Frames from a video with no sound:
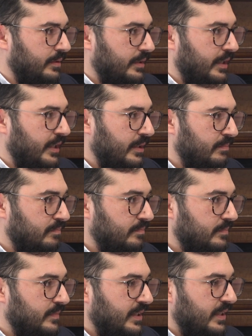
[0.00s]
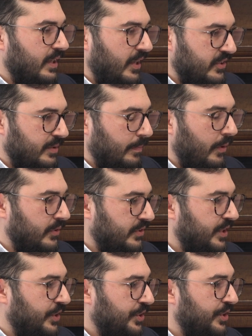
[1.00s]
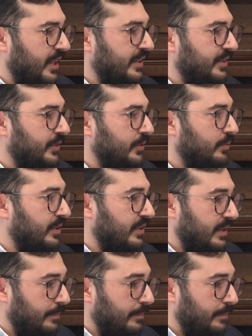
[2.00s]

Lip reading: I suppose, section that deals with